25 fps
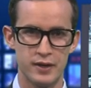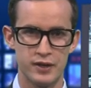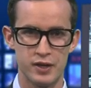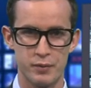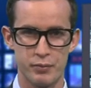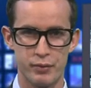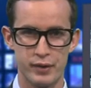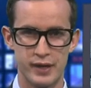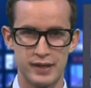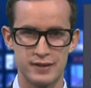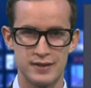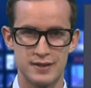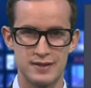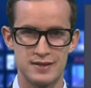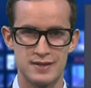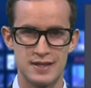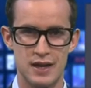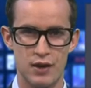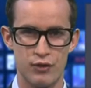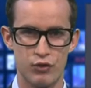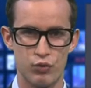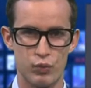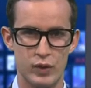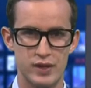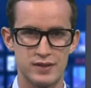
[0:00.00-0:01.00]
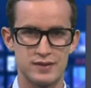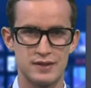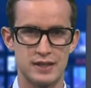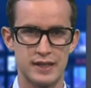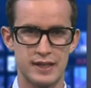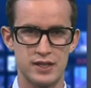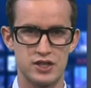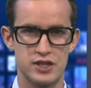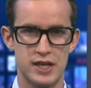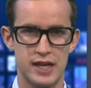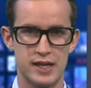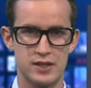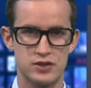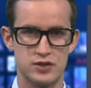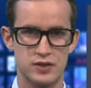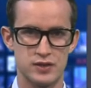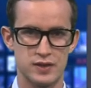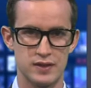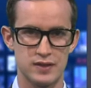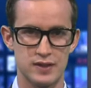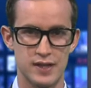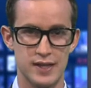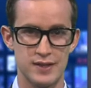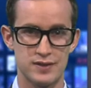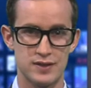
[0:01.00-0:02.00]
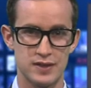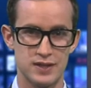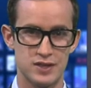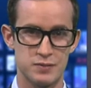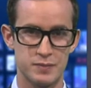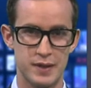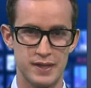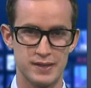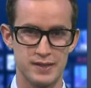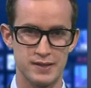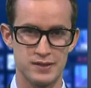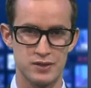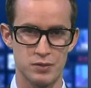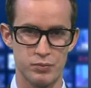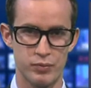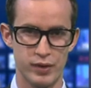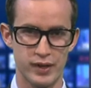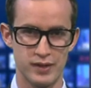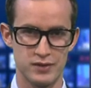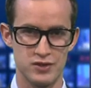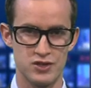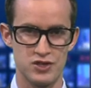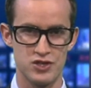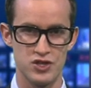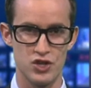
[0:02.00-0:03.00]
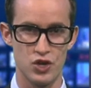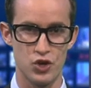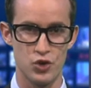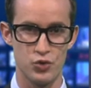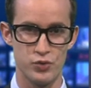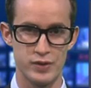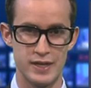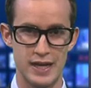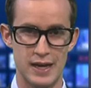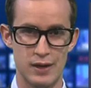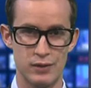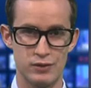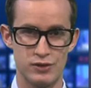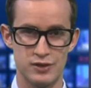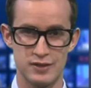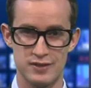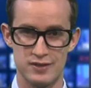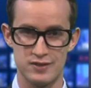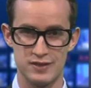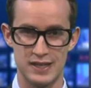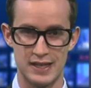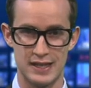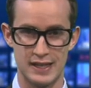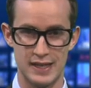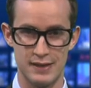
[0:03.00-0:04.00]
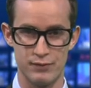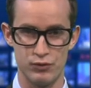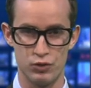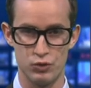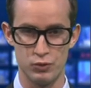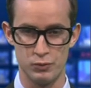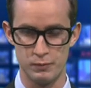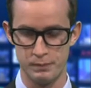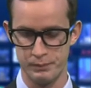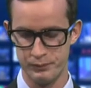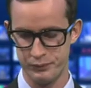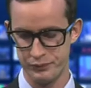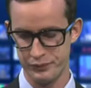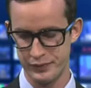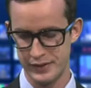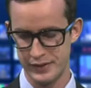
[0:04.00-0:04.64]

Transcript: The predicted southwesterly change is expected to bring snow down to sea level.